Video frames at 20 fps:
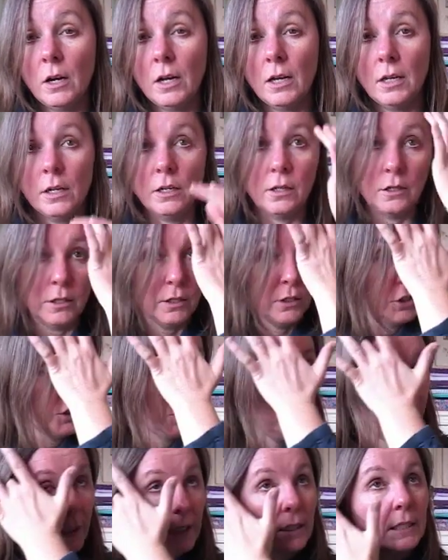on
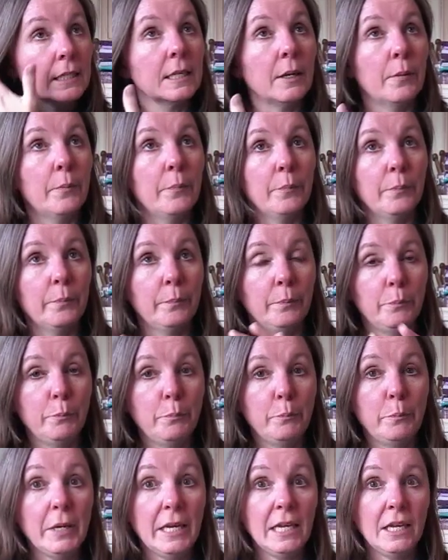doing some
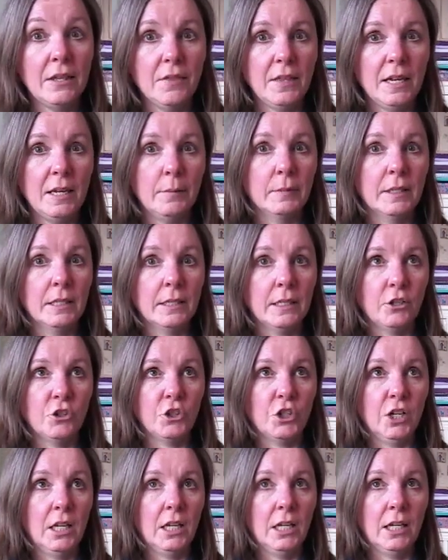bee themed
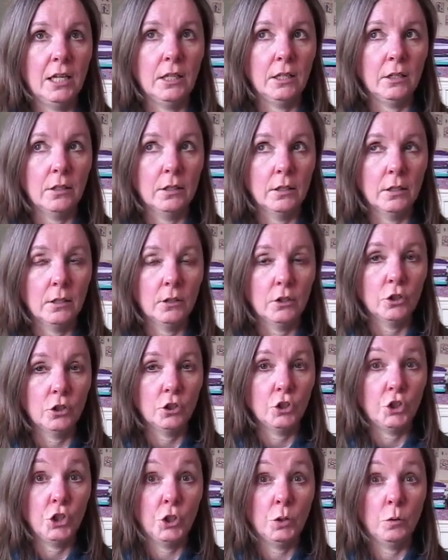stitching in
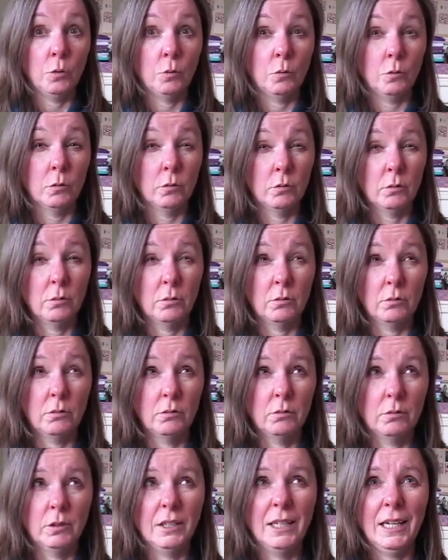June.
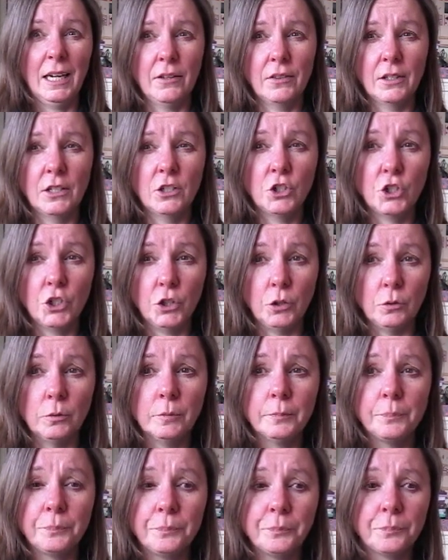Yeah, I think
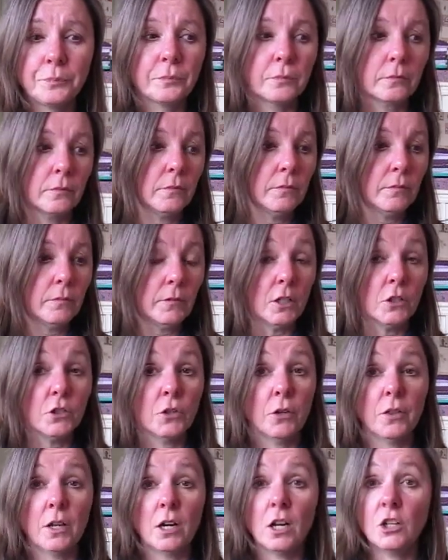June.
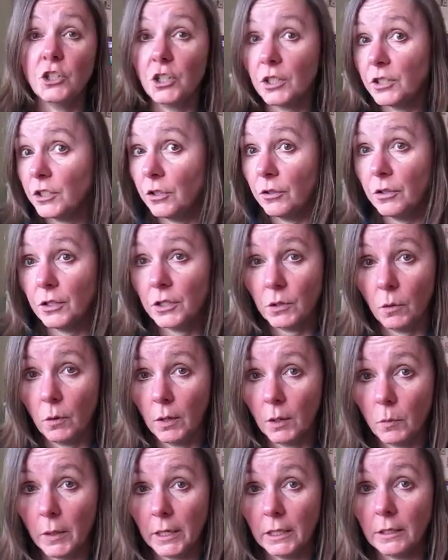So I thought I'll just do the
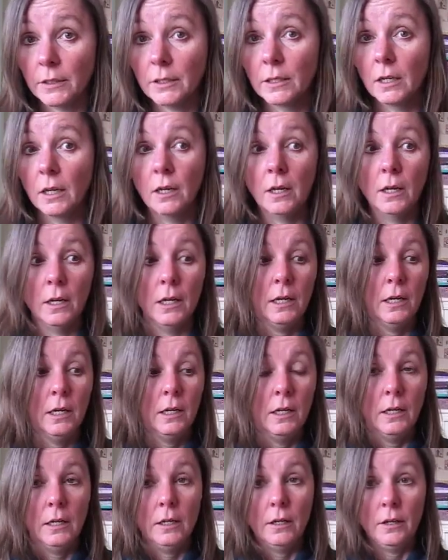sewing ones
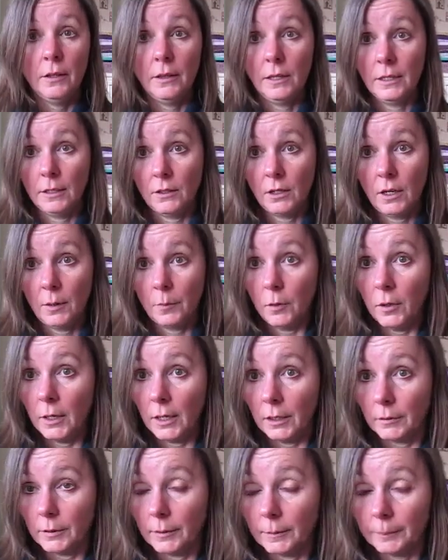this time
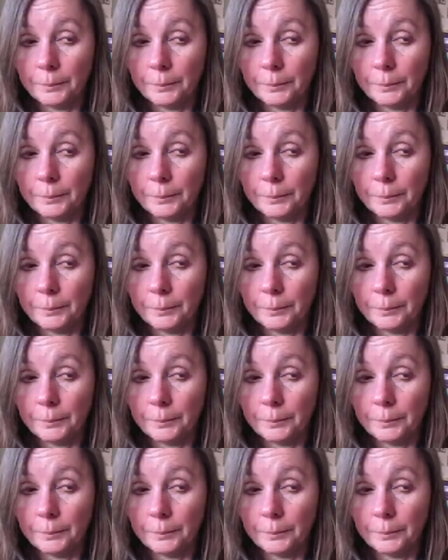around.